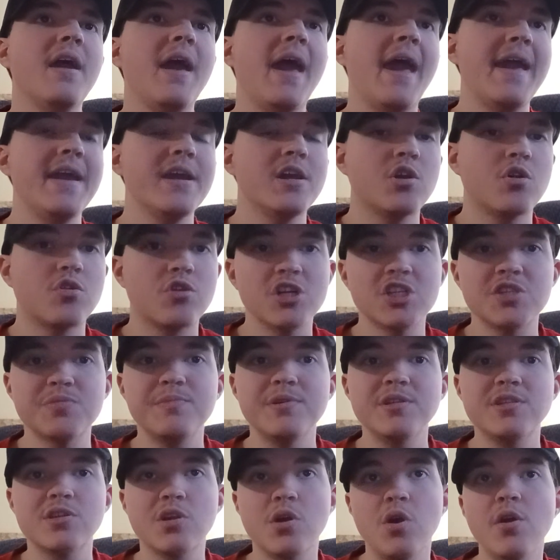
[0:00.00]
A
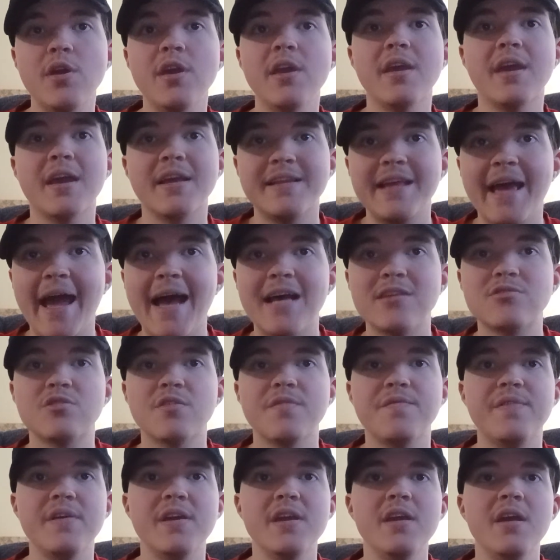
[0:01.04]
Christmas Cookie
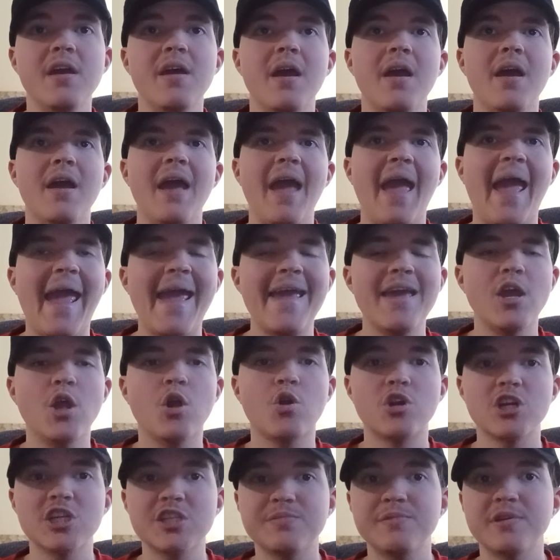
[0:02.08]
Catastrophe, A
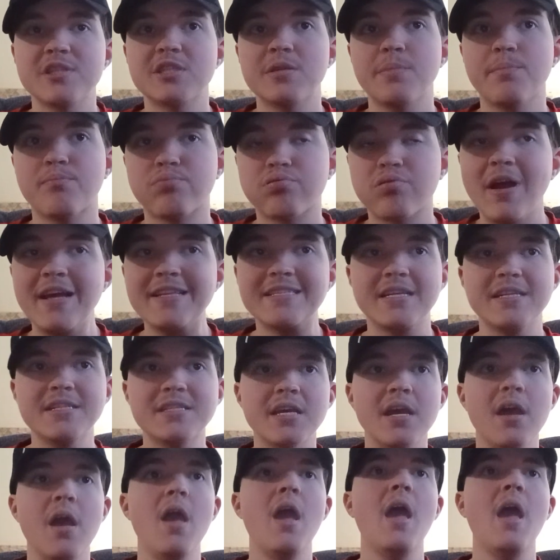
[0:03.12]
Christmas Present.